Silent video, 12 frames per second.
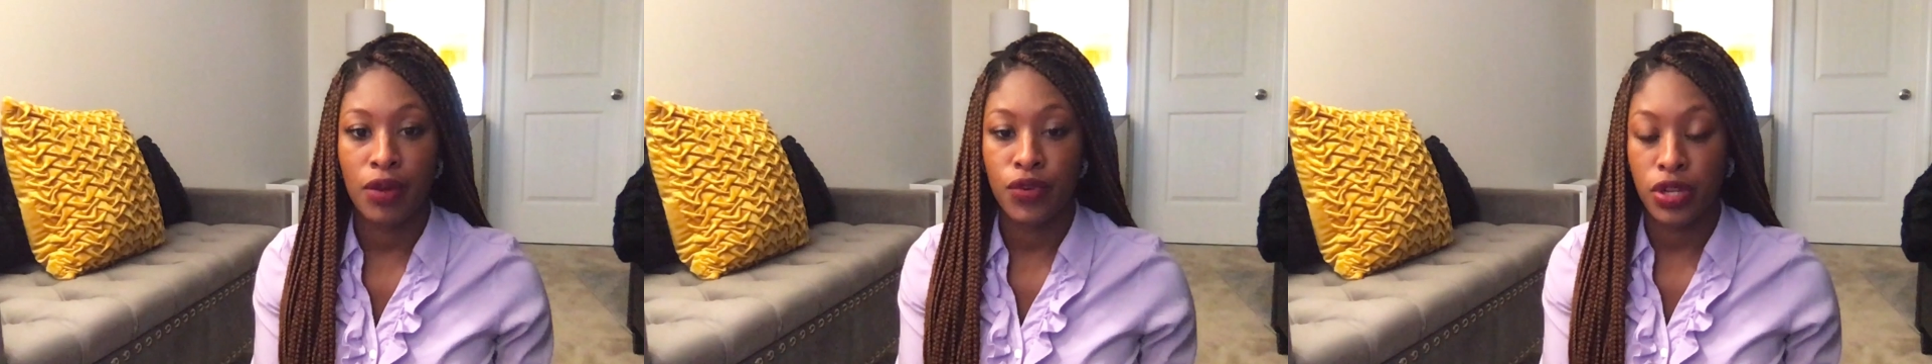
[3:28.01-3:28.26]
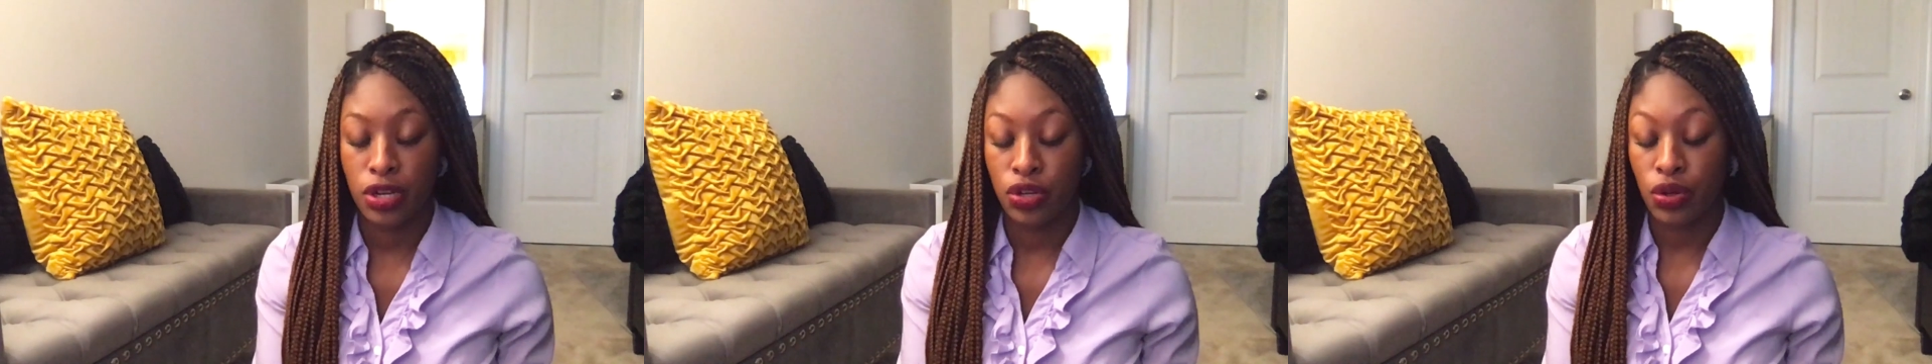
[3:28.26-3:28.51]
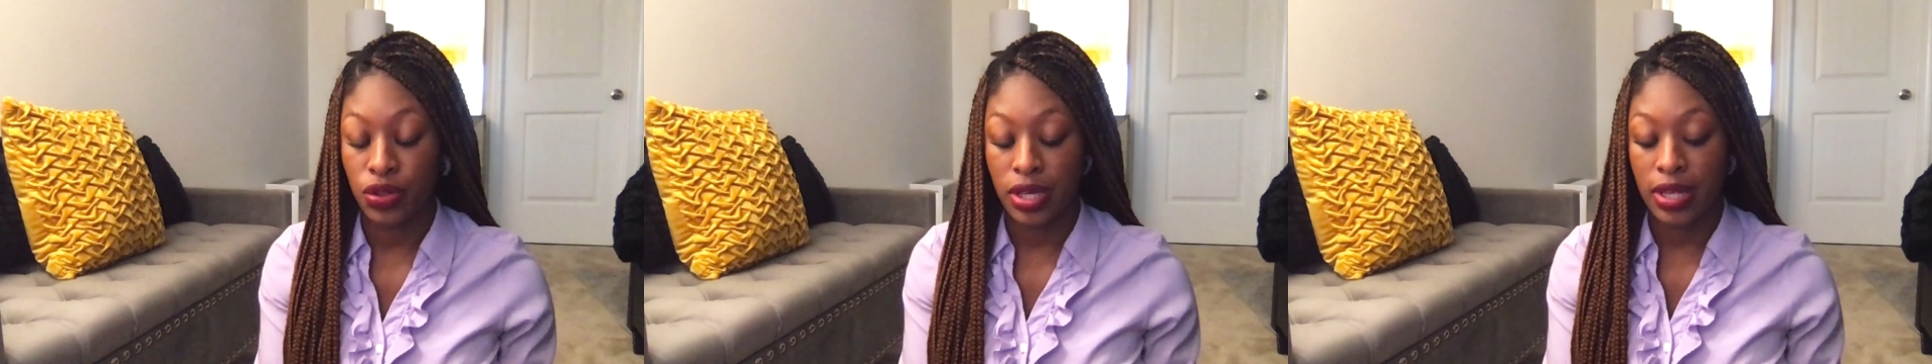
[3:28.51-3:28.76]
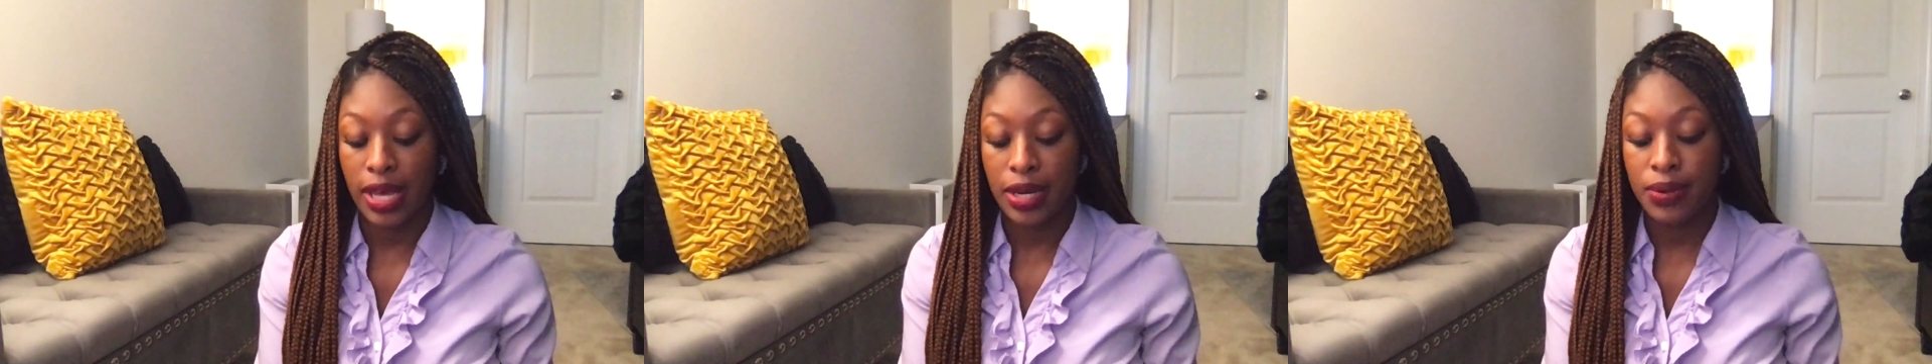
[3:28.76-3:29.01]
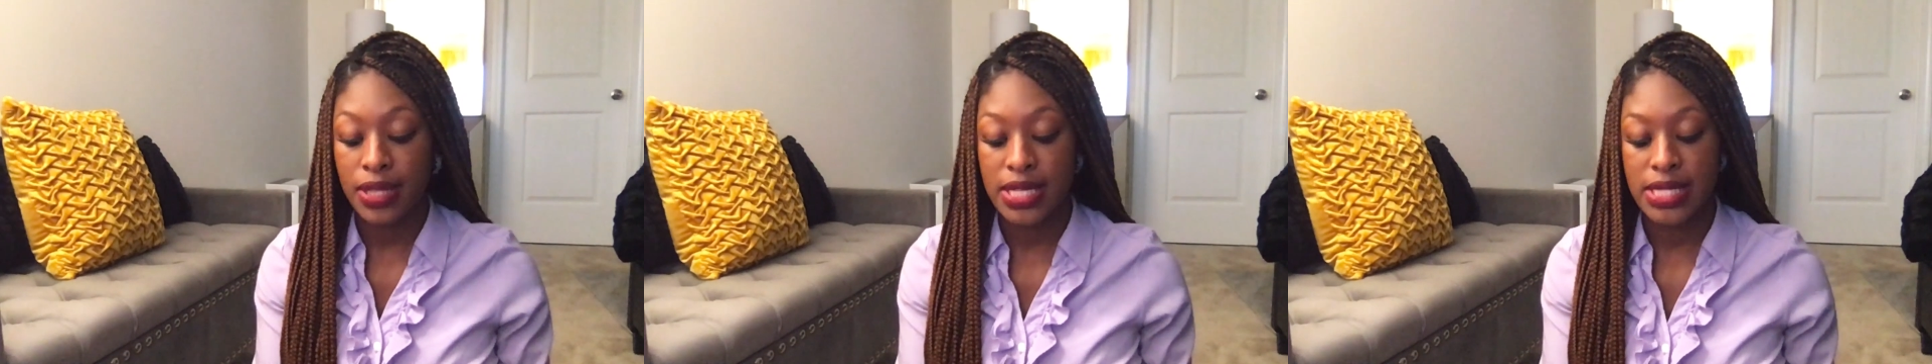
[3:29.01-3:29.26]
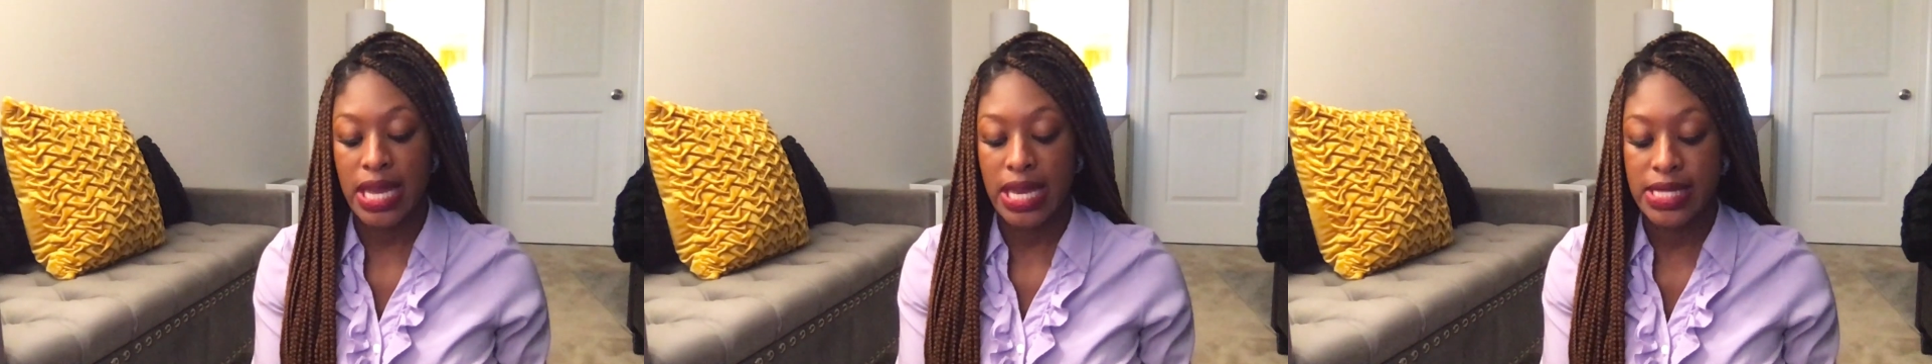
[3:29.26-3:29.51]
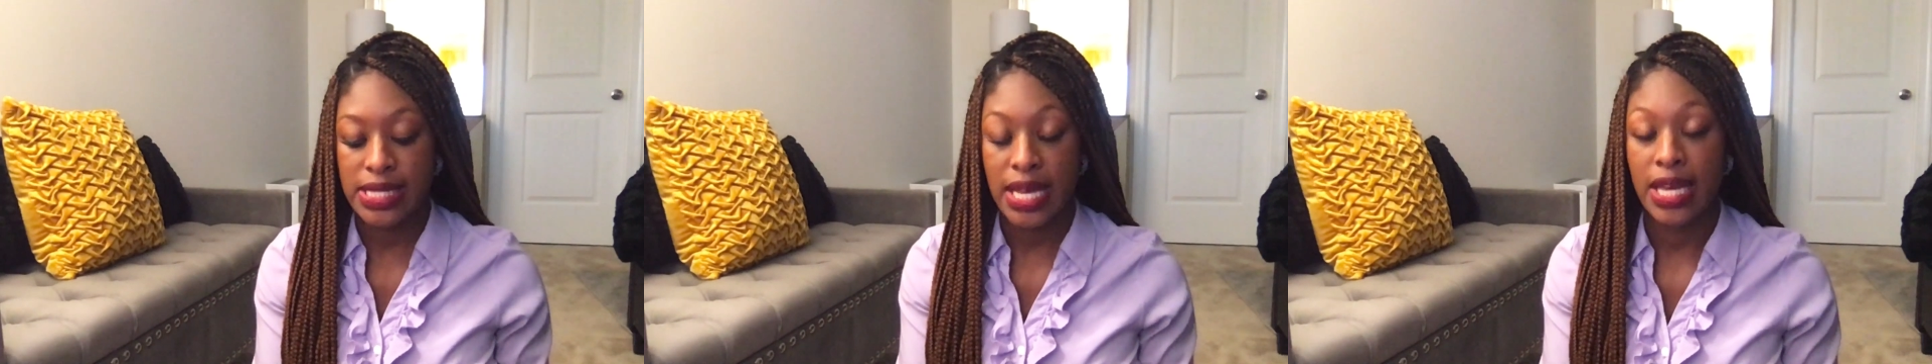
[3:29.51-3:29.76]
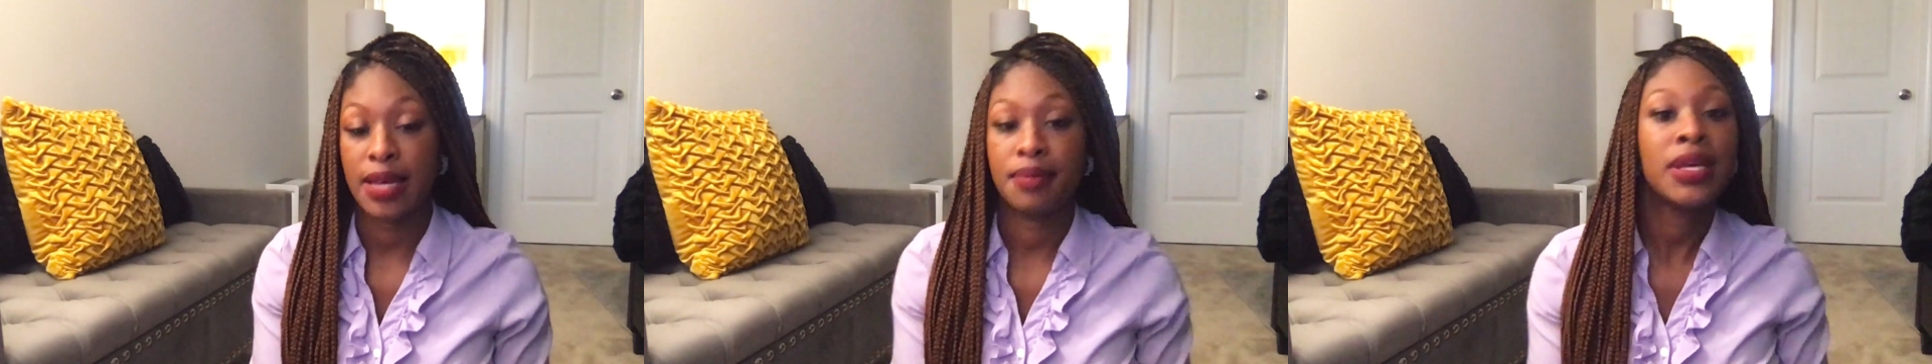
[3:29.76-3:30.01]
for the North Carolina real estate
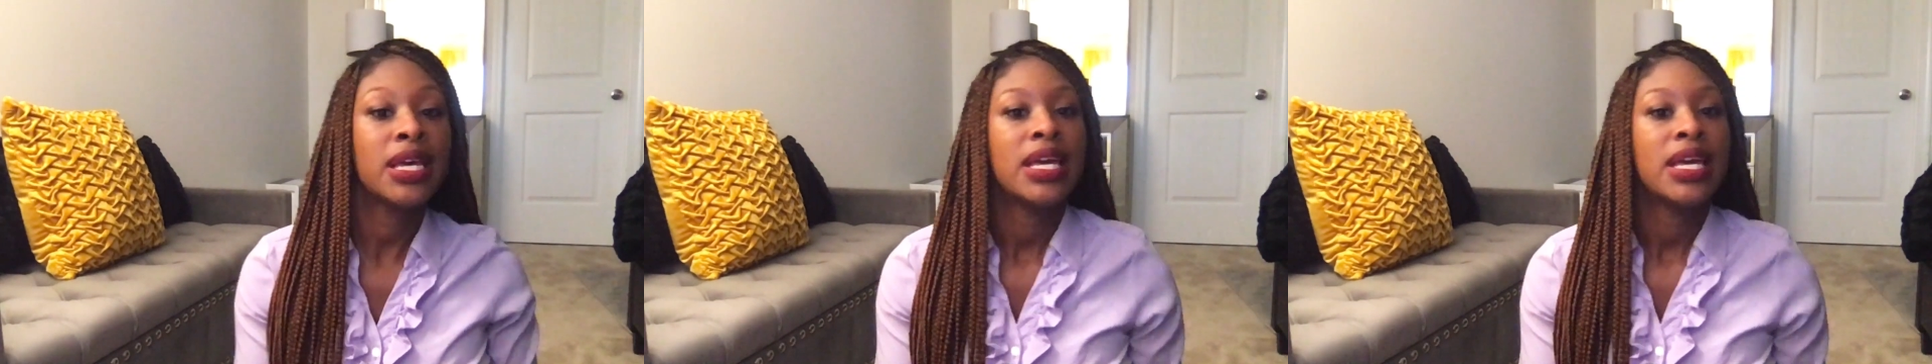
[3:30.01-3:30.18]
exam,